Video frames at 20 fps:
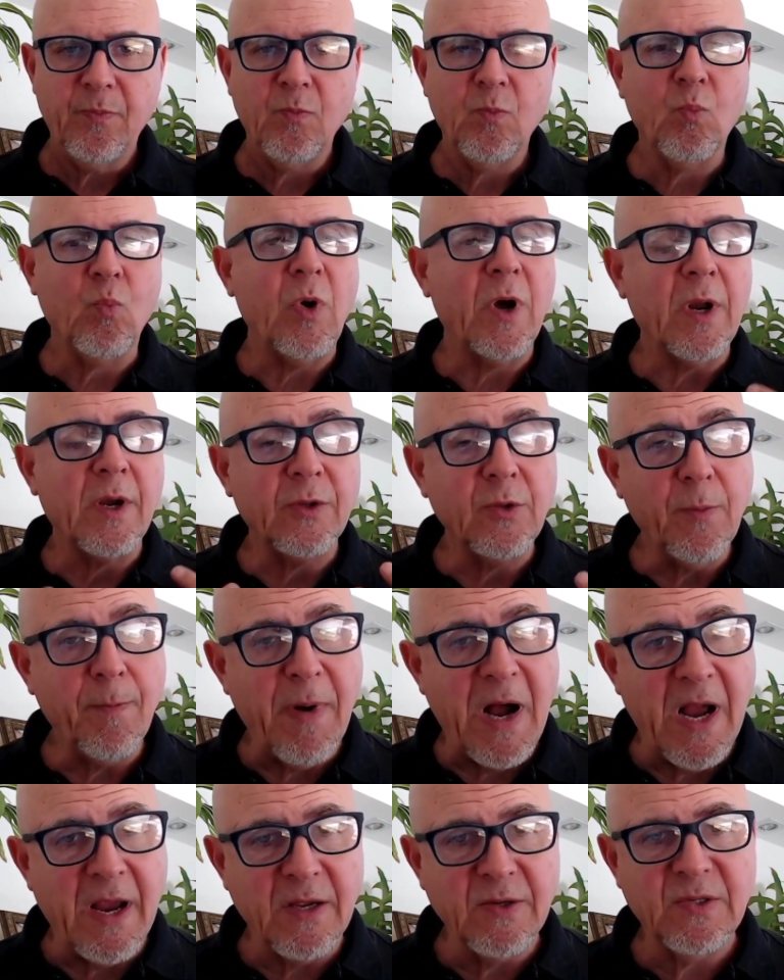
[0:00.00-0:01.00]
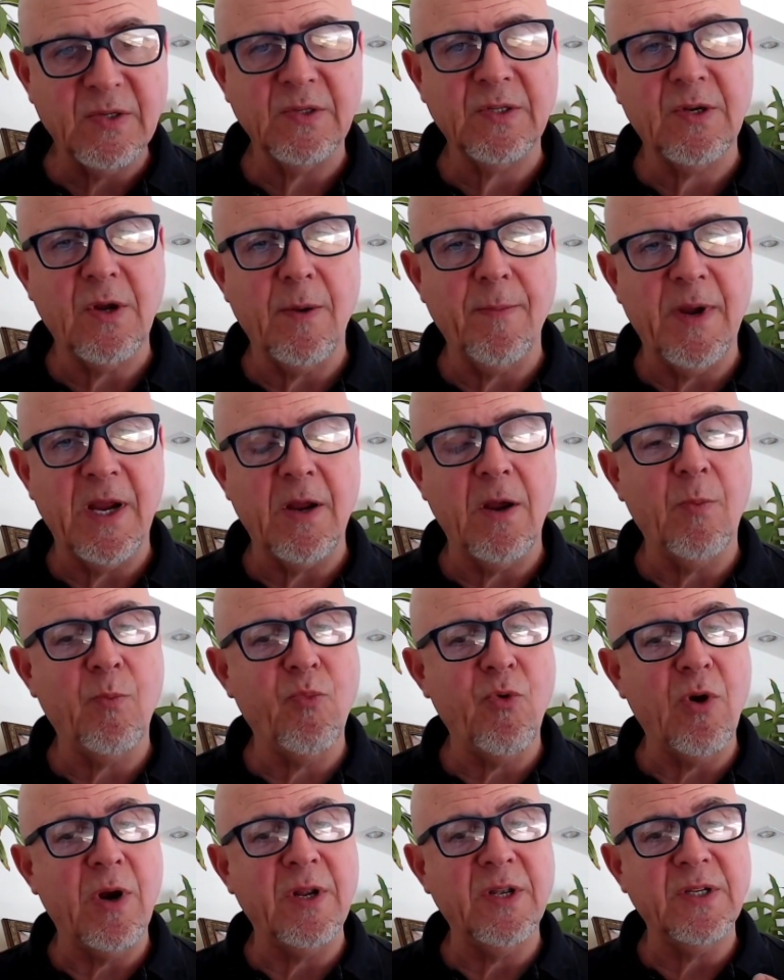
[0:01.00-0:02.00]
What are the biases coming up?
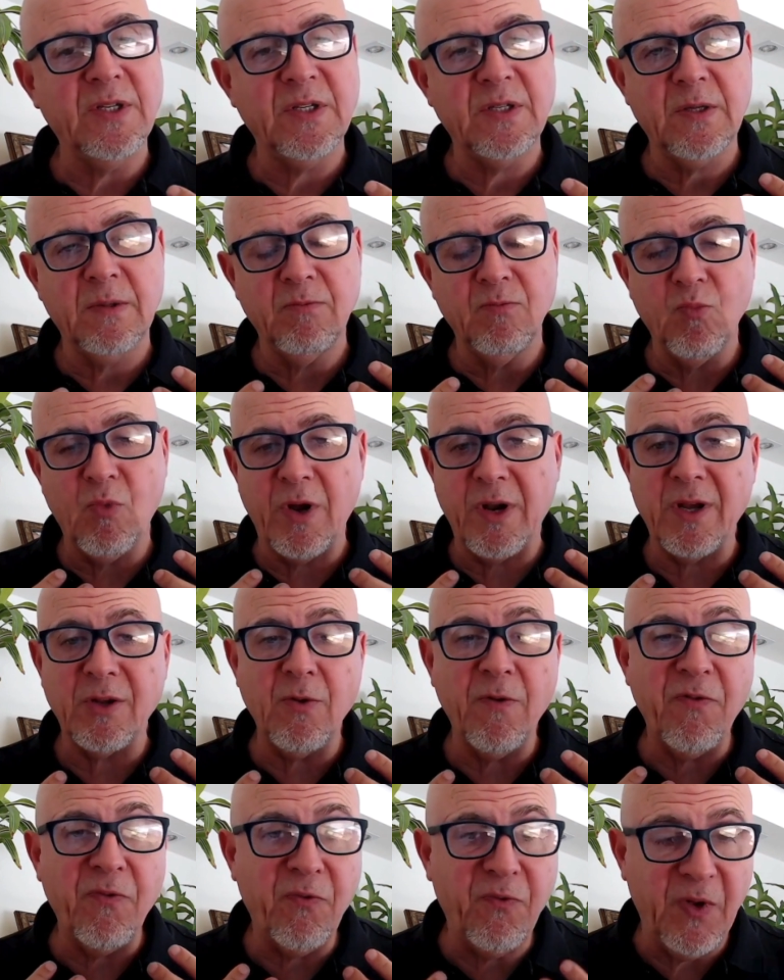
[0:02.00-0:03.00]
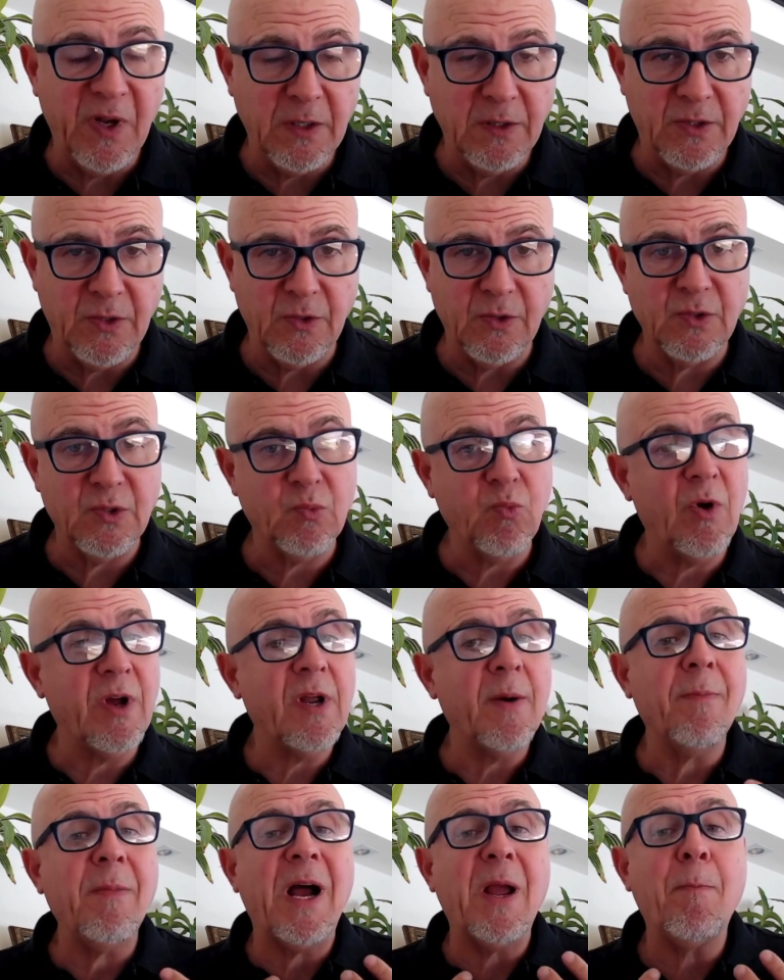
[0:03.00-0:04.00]
What are the filters? What
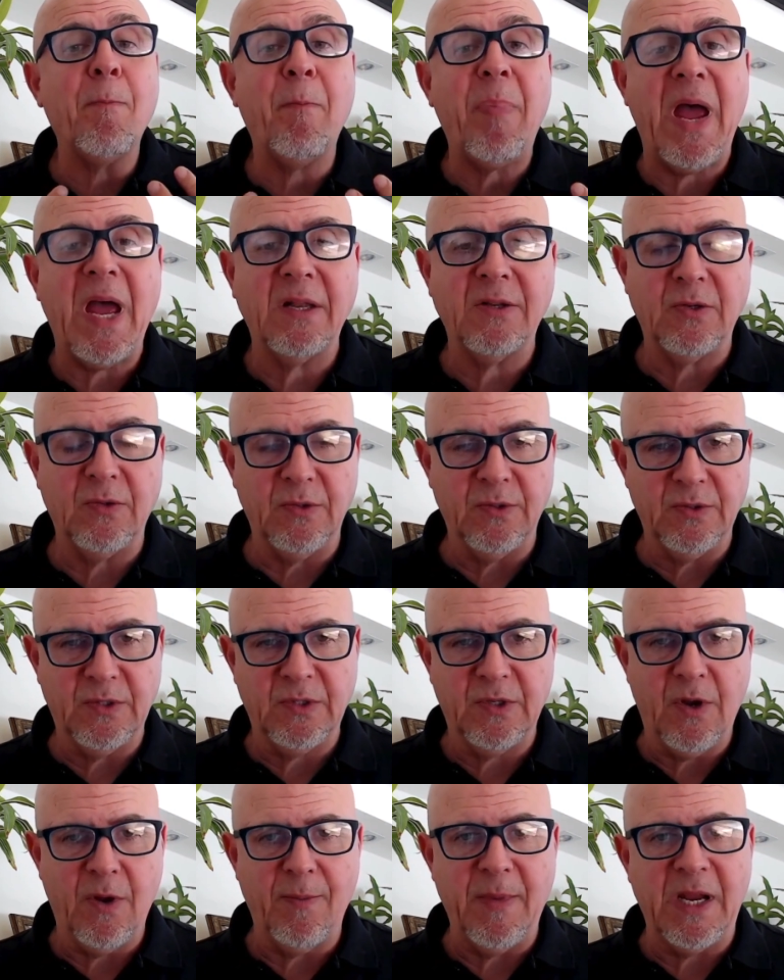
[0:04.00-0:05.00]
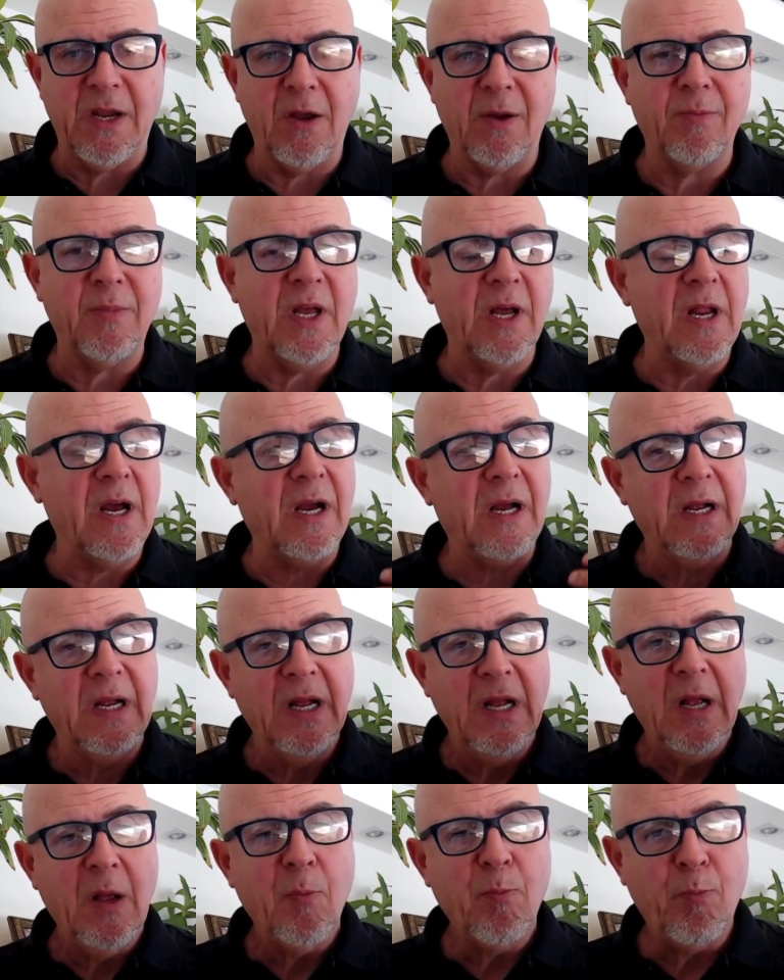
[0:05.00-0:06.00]
are my patterns coming up that are
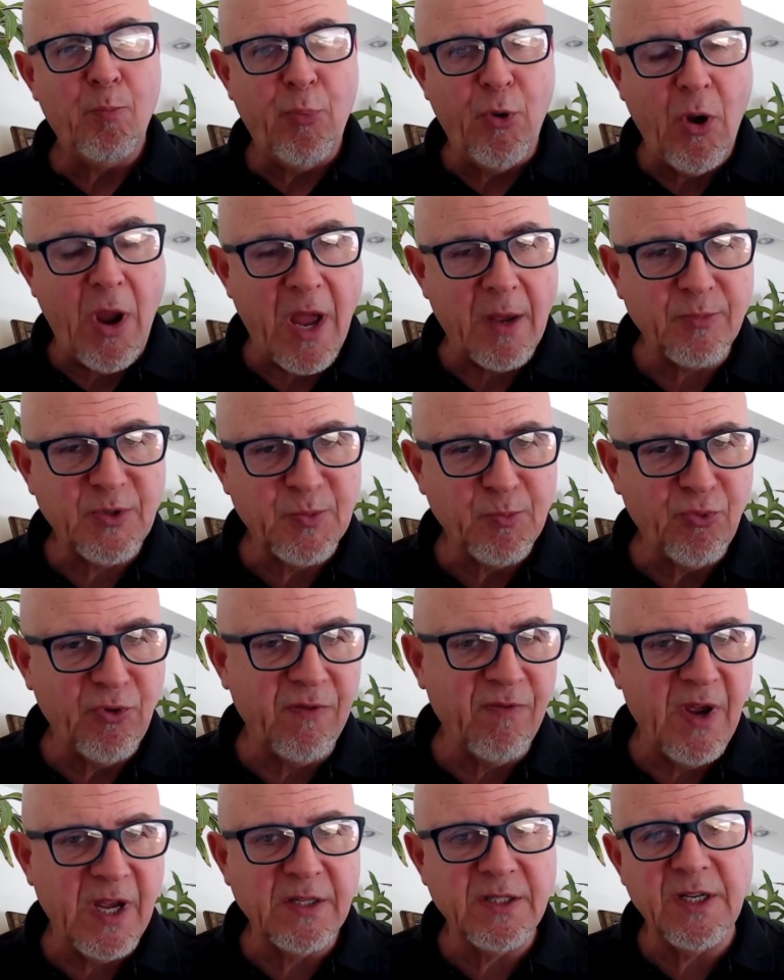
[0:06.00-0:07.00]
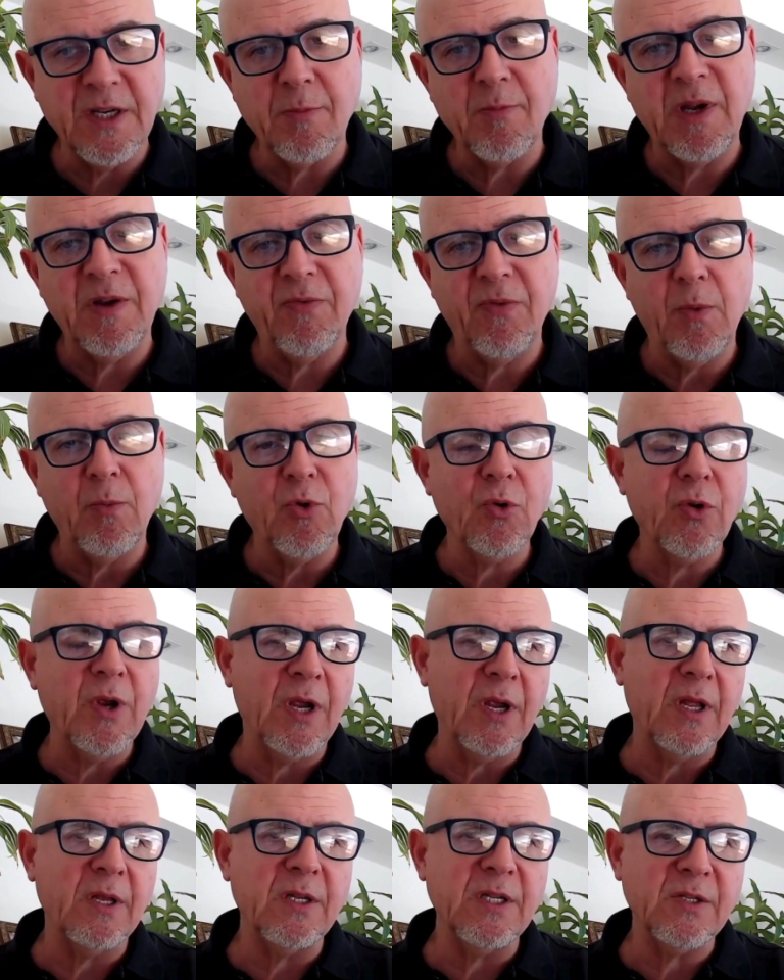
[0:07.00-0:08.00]
perhaps preventing me from
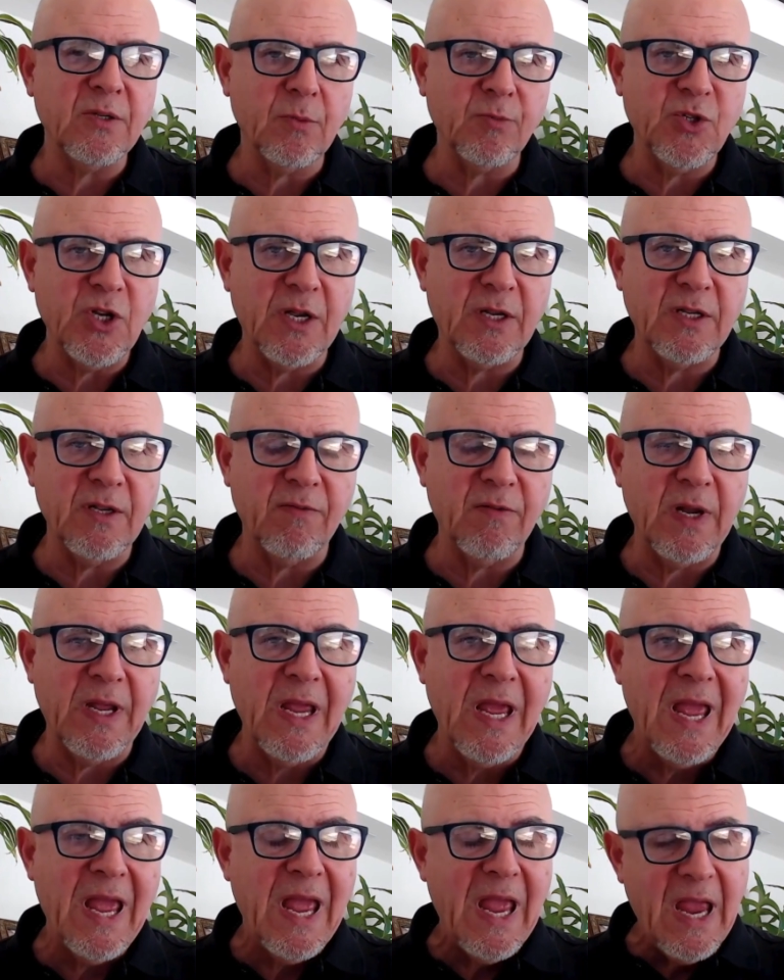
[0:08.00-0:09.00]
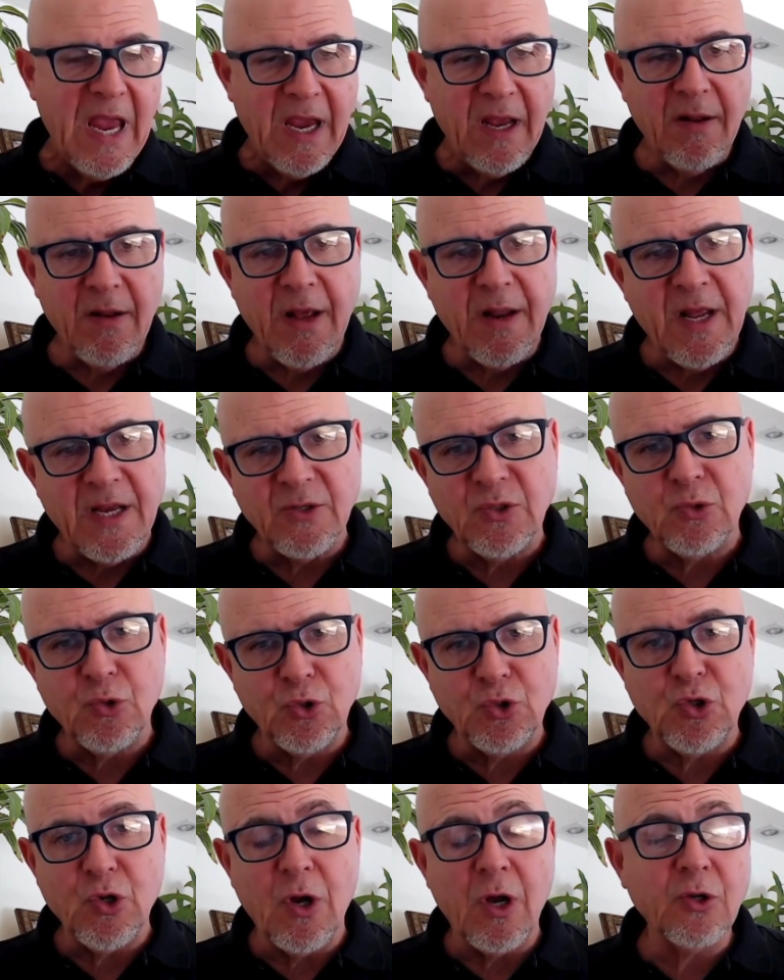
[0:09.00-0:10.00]
looking at this objectively? And then as the
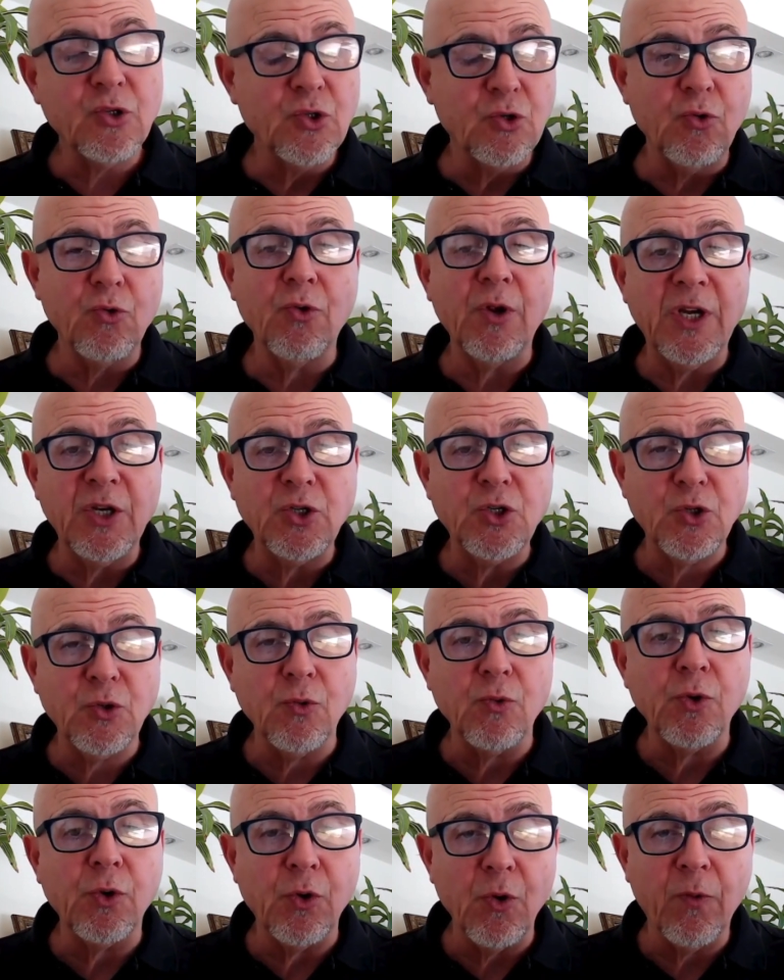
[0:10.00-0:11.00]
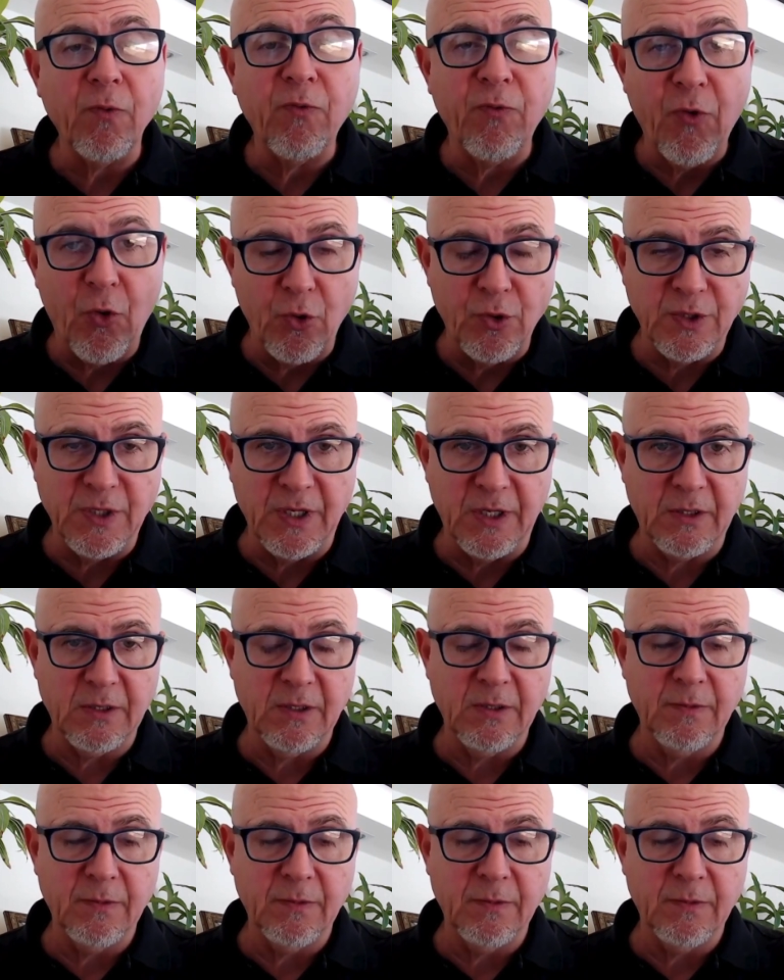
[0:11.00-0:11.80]
judge, you issue your verdict.